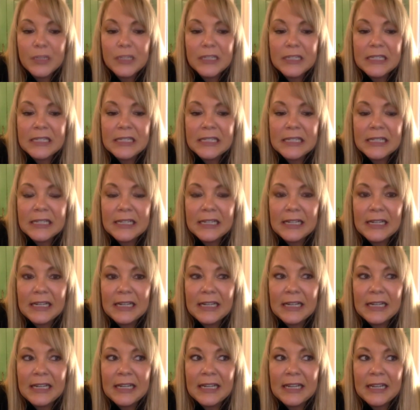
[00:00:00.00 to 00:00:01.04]

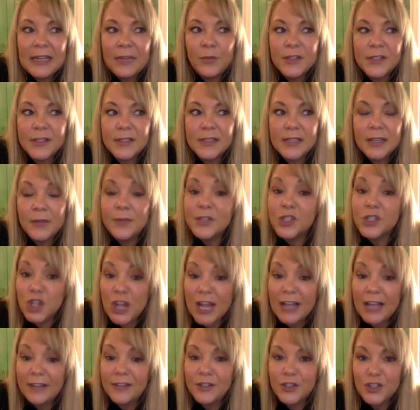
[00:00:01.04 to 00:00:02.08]
really it, it, was
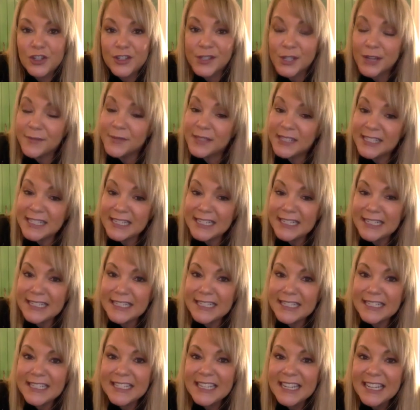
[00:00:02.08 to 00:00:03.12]
it was challenging. so I've
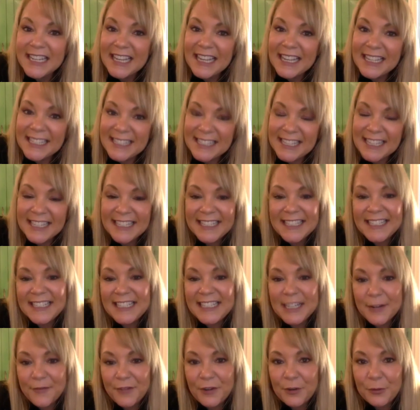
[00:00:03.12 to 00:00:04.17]
seen it
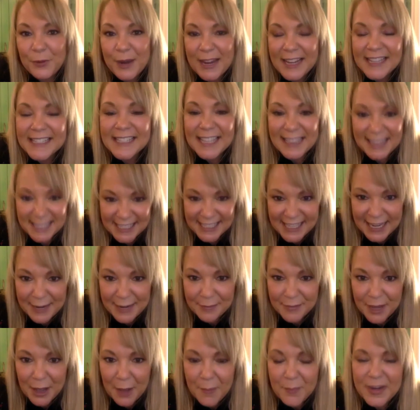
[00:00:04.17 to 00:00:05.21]
done different ways
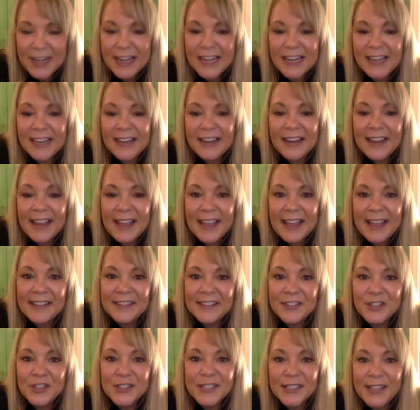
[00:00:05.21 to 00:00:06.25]
at the same company, and
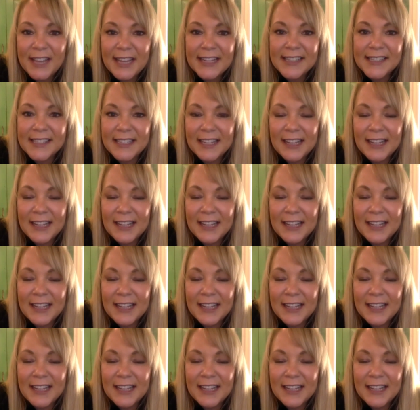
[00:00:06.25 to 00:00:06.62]
mm. and just